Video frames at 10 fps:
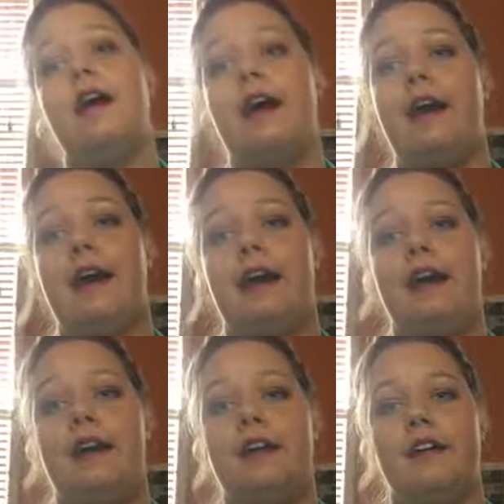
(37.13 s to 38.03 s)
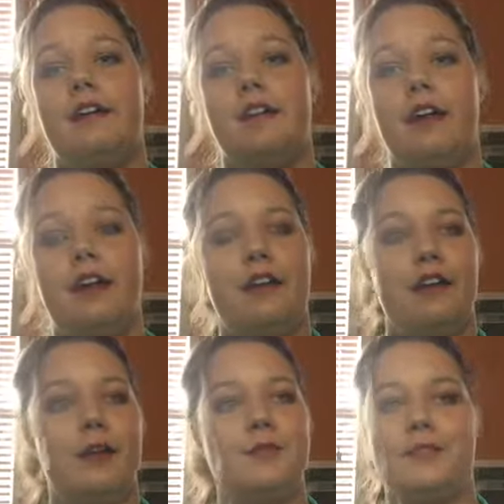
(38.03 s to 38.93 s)
I ended
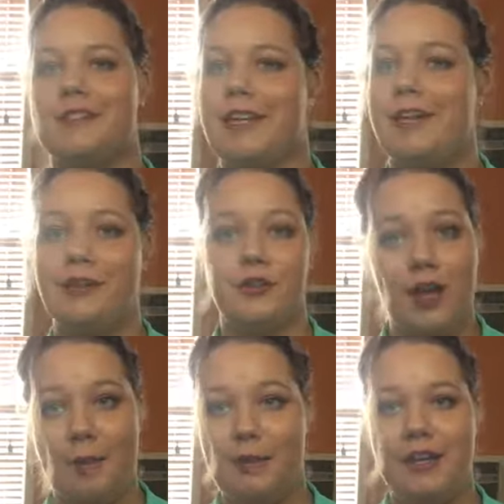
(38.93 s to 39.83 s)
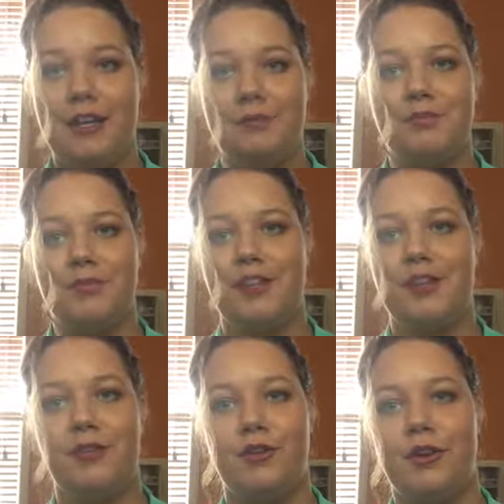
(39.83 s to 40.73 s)
up just kind of dropping it.
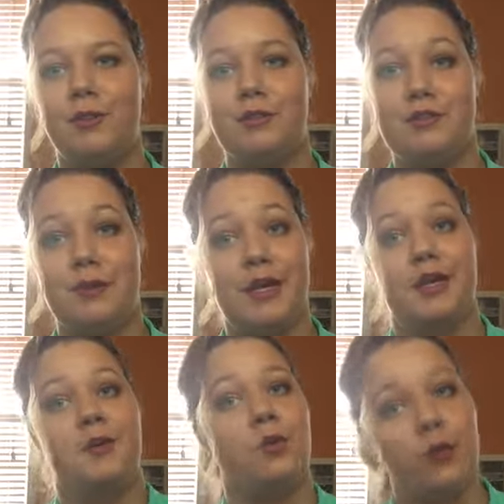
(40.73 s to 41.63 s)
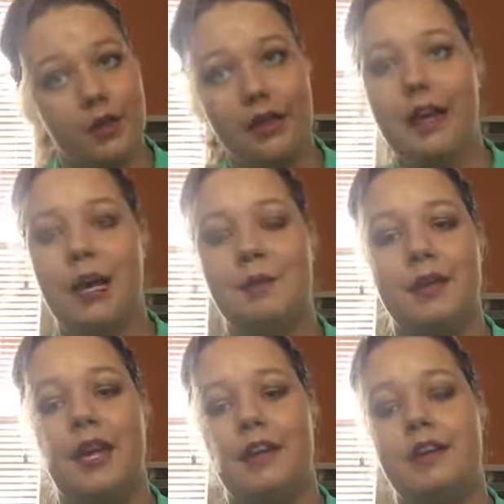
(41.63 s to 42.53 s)
The owner was being really
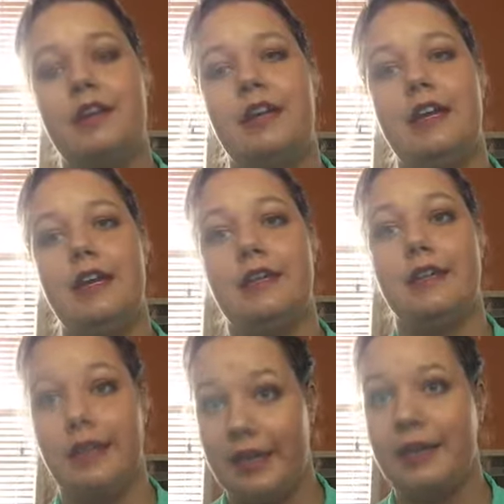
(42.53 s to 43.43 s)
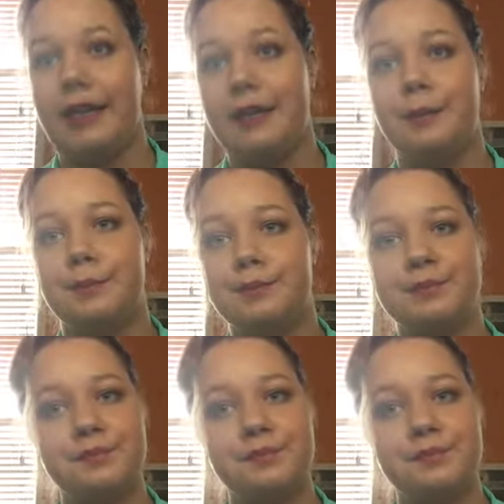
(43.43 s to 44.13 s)
complicated in getting him,